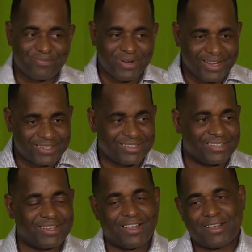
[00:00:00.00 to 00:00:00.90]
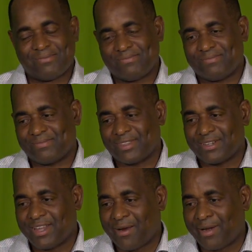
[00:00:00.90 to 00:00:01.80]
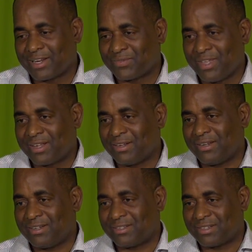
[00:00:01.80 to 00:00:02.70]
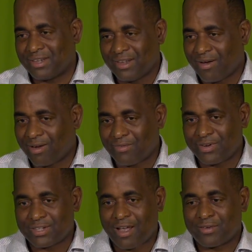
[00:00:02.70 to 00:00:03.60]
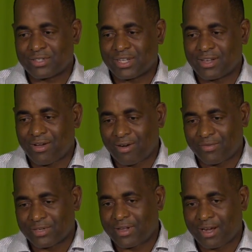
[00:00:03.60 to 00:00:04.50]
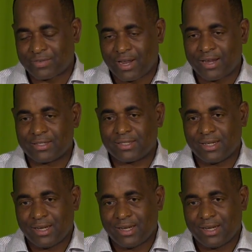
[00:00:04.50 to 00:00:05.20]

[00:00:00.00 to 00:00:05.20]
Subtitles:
place these derelict vehicles, all of this alu zinc, all of this galvanized.